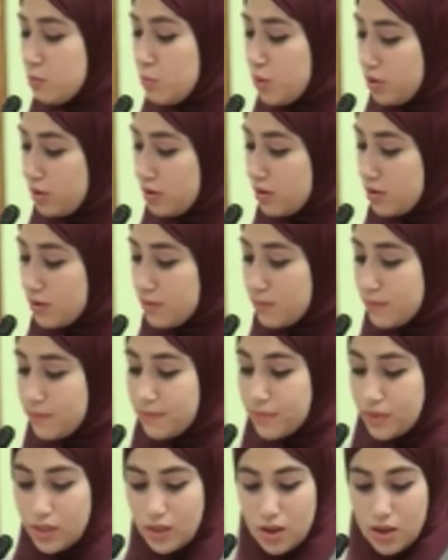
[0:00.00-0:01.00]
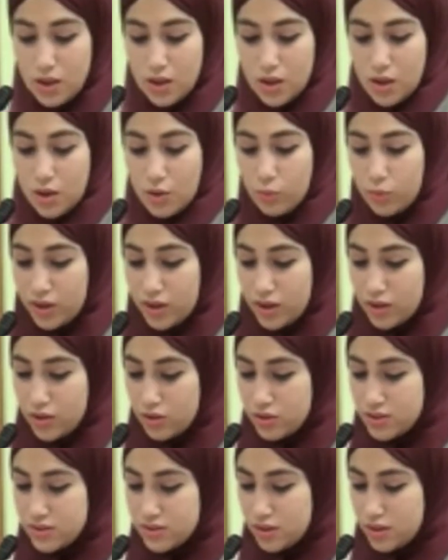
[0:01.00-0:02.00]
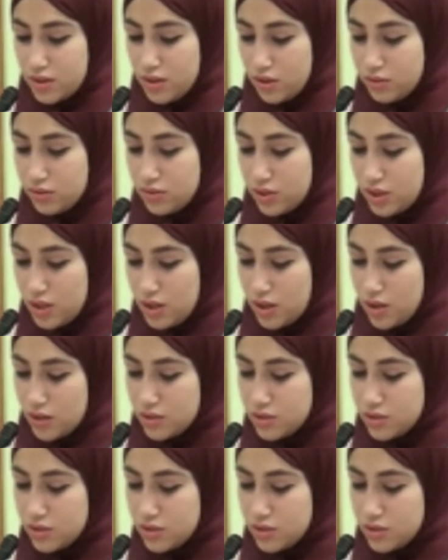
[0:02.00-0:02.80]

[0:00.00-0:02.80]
Merck. When across the country,